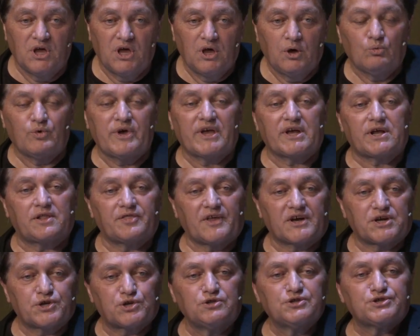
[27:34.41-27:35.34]
where the
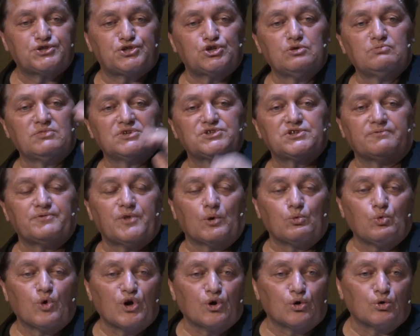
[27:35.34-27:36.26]
consumers of the
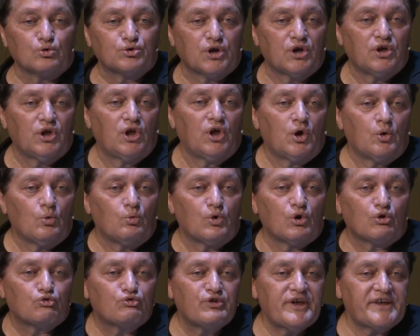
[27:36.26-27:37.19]
world will
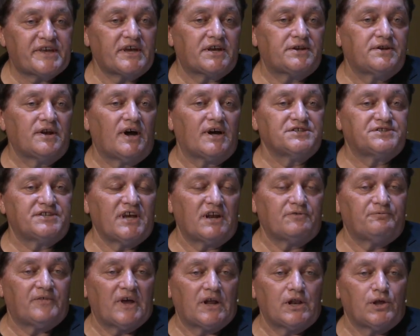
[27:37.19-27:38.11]
recognise that
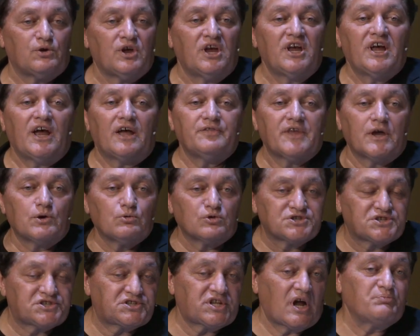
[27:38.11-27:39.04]
value and they will
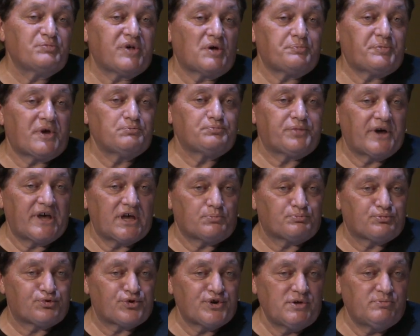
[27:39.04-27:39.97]
stump up and pay a
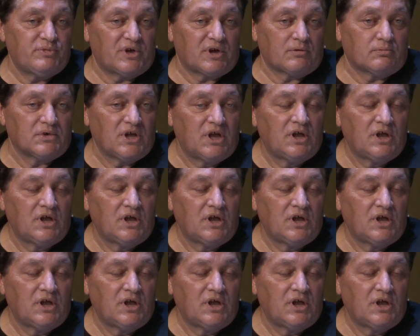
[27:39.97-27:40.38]
premium.